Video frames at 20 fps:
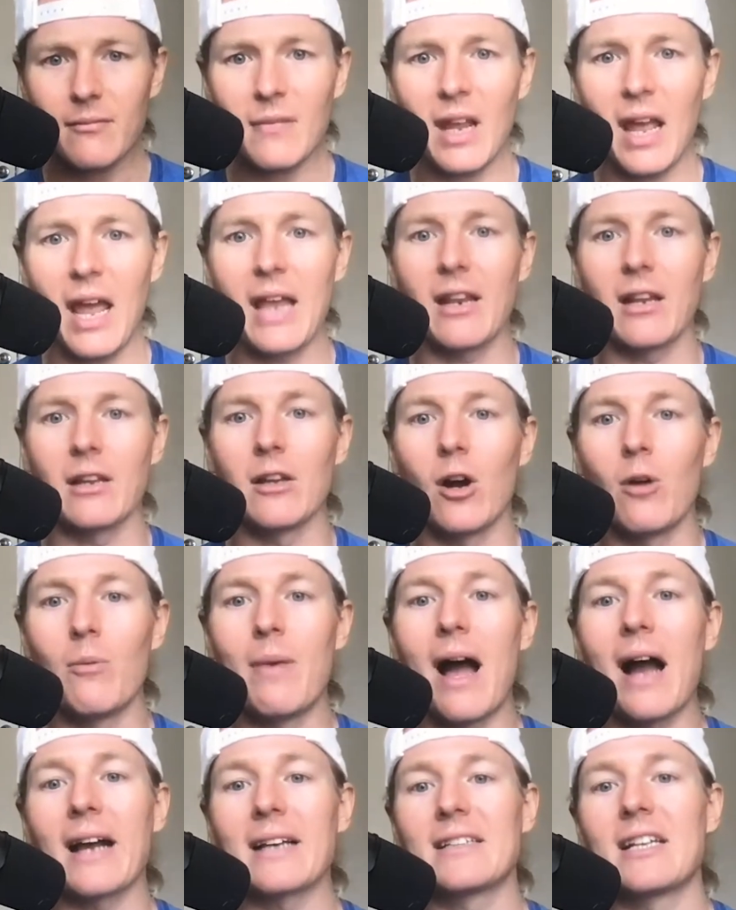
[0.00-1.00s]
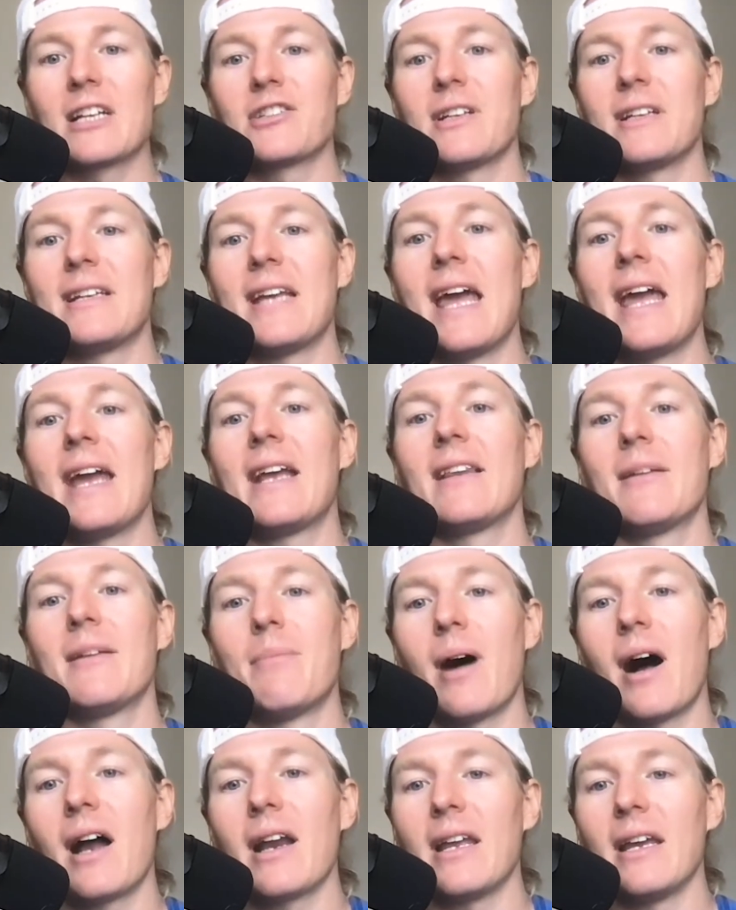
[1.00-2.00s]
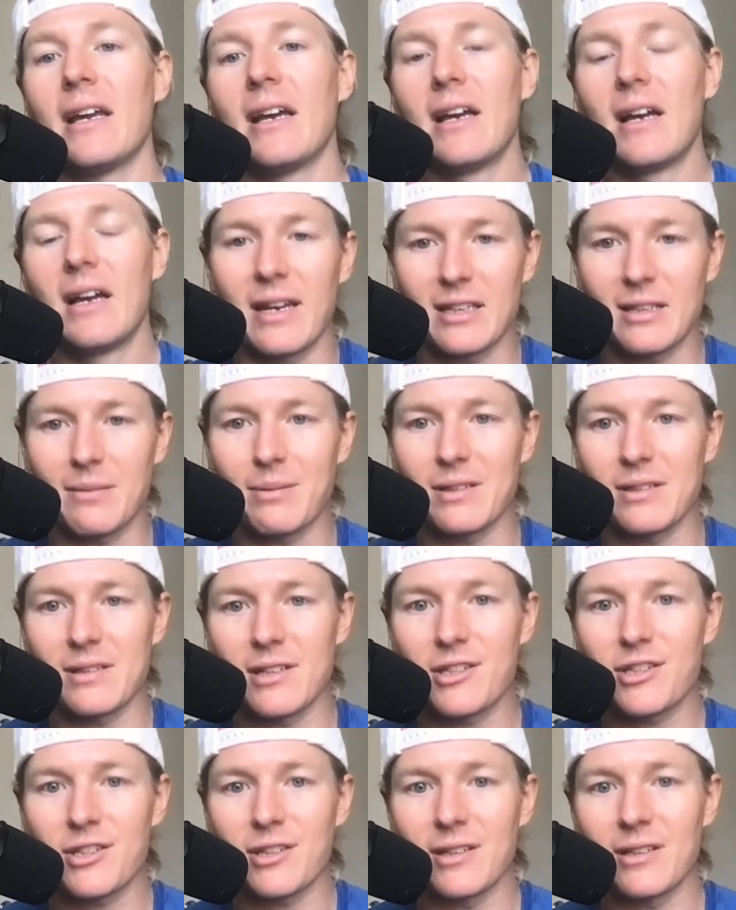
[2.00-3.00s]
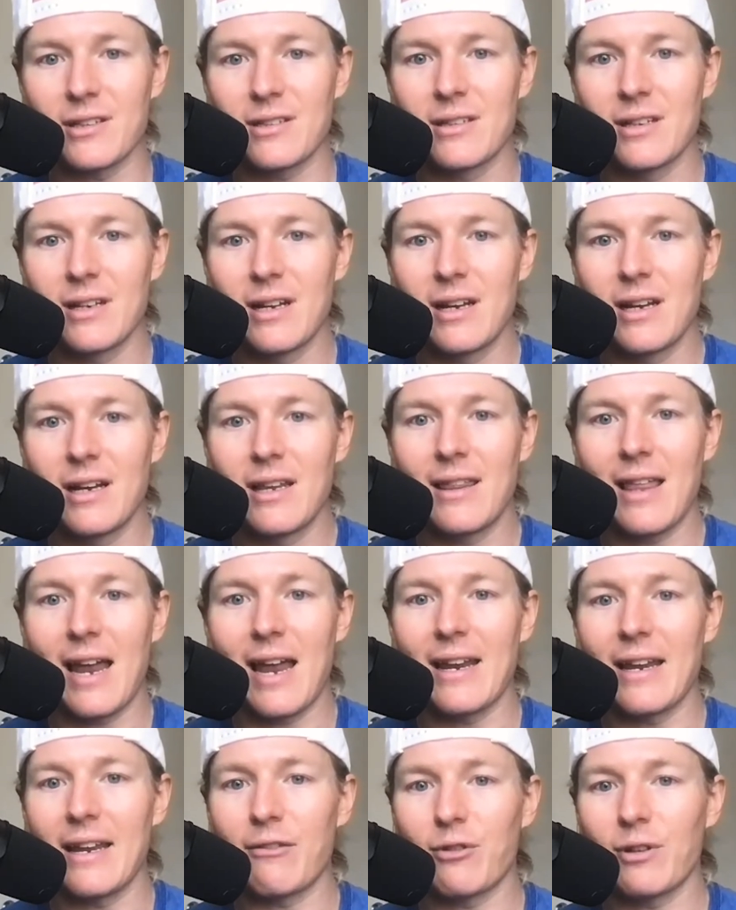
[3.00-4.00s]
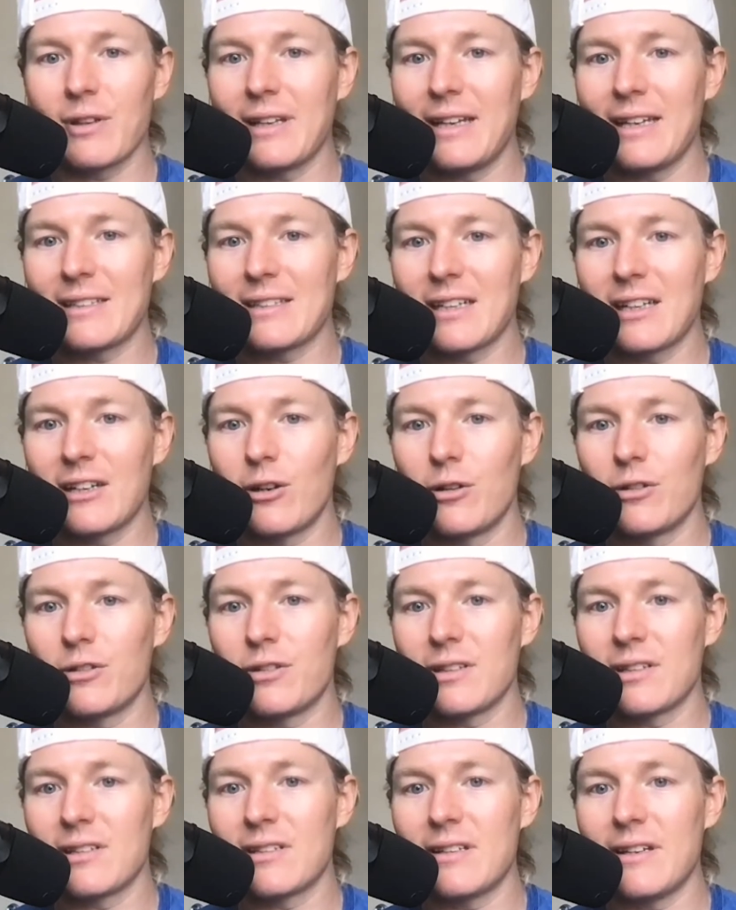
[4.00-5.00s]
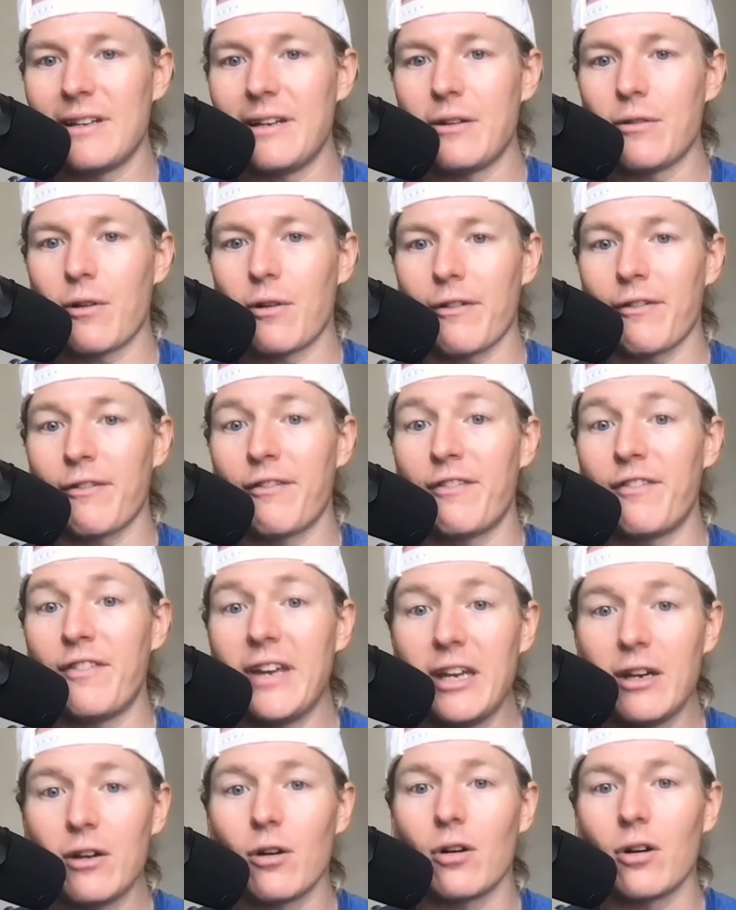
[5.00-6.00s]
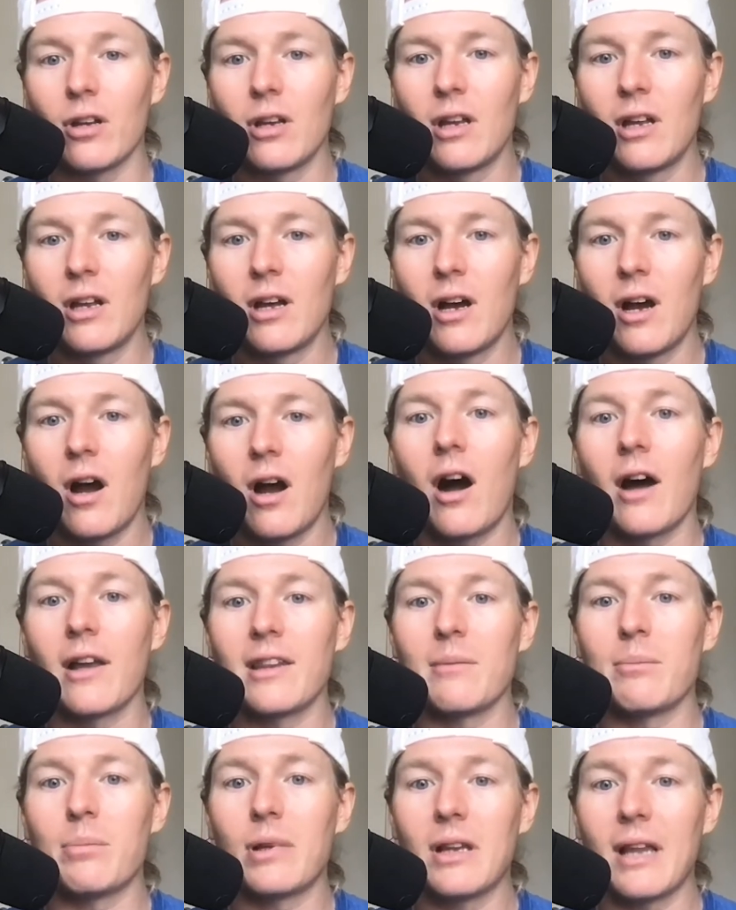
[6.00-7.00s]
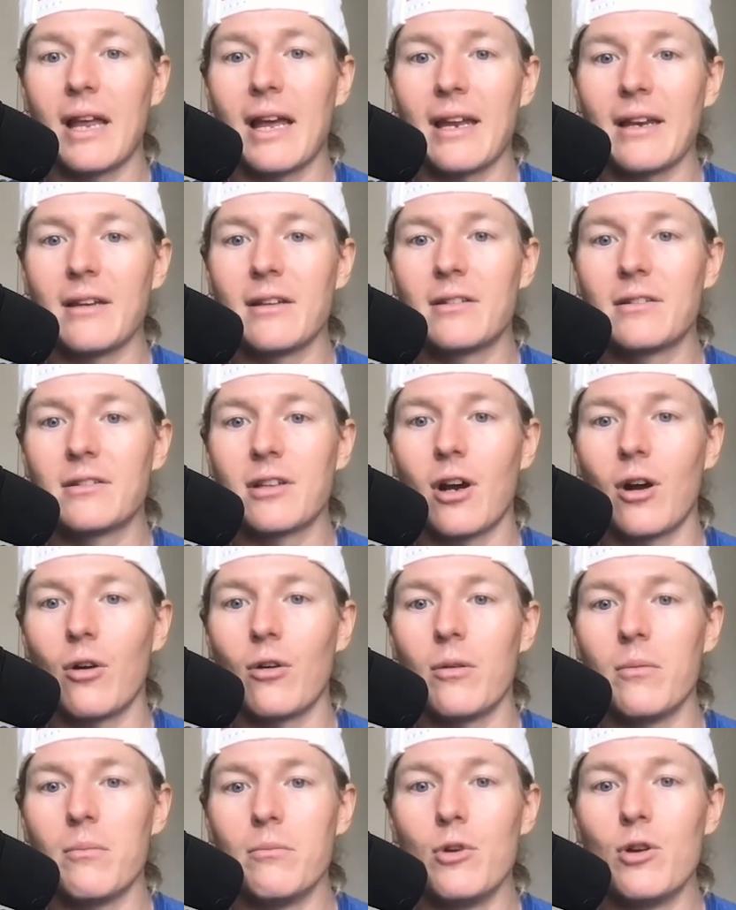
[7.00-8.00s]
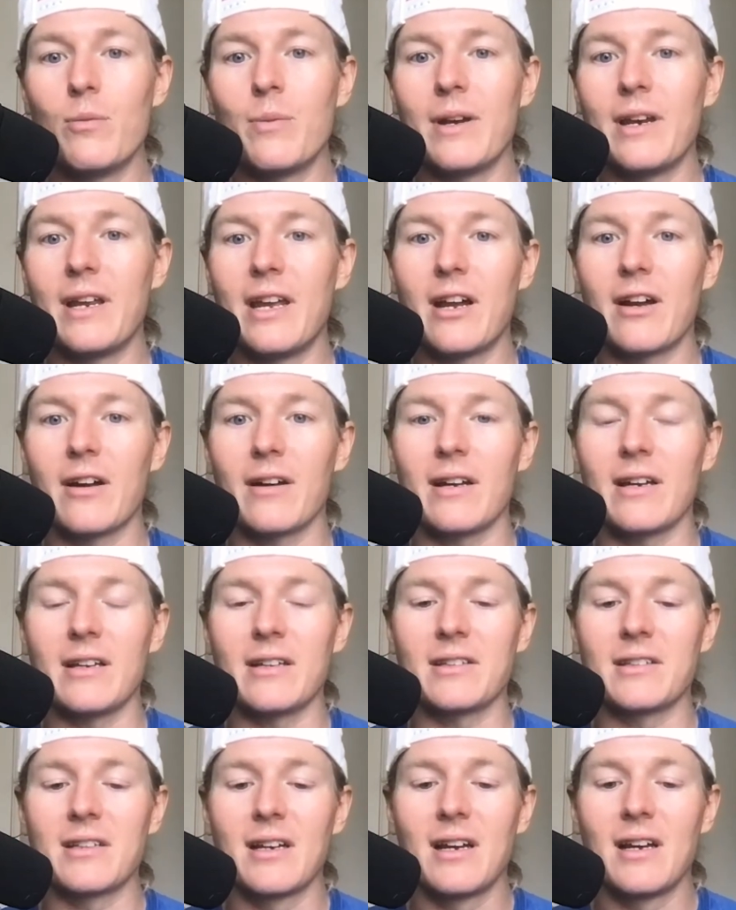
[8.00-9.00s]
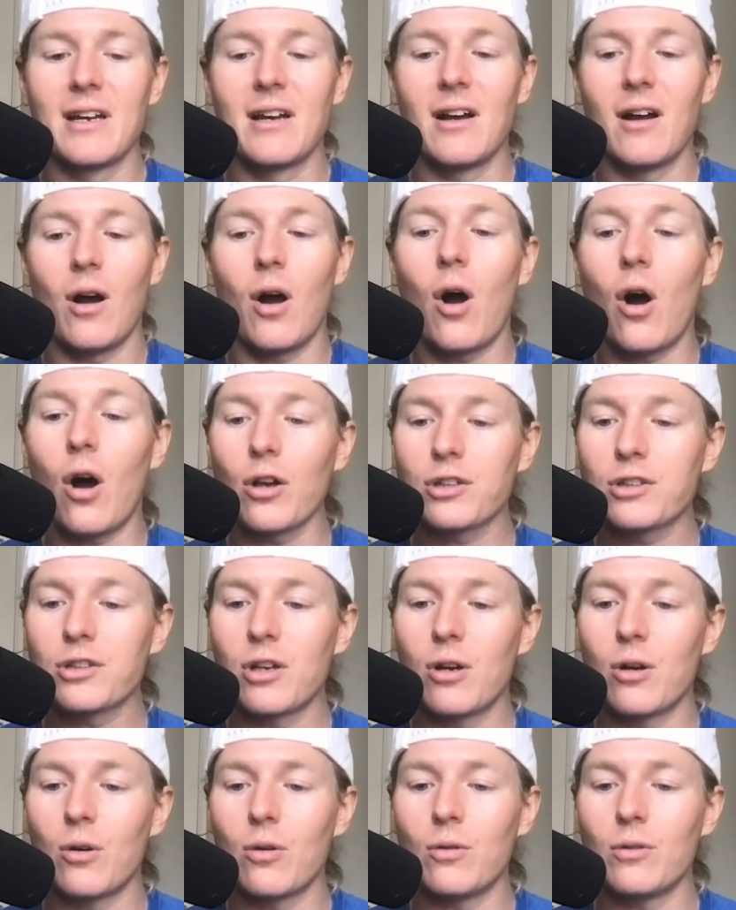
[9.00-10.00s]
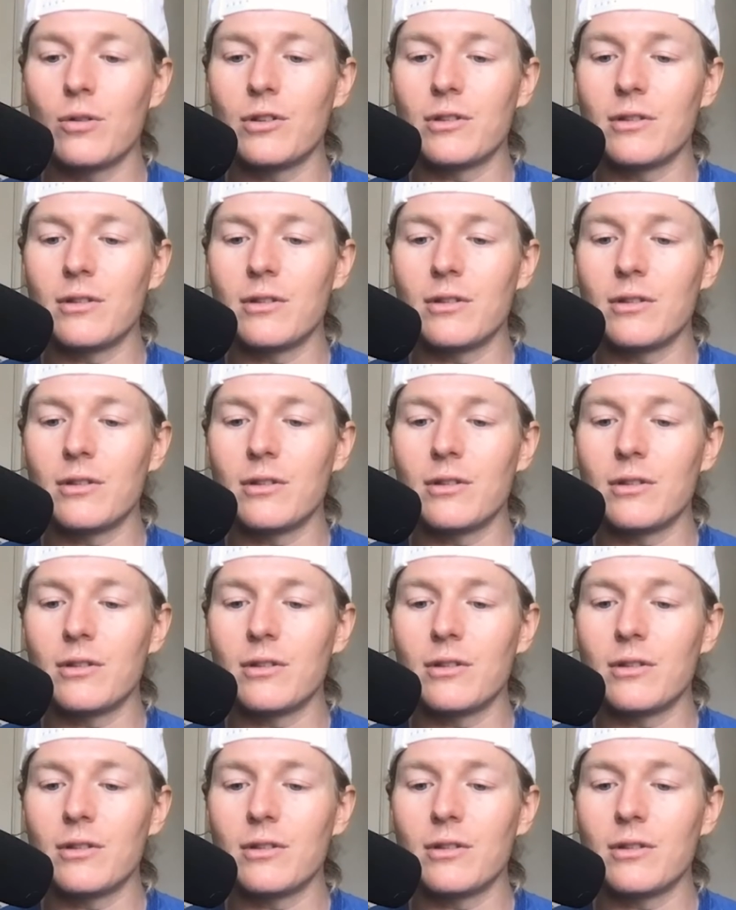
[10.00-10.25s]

and the low back, essentially taking the body into positions that it really isn't going to see or feel on the plane. So movement here is also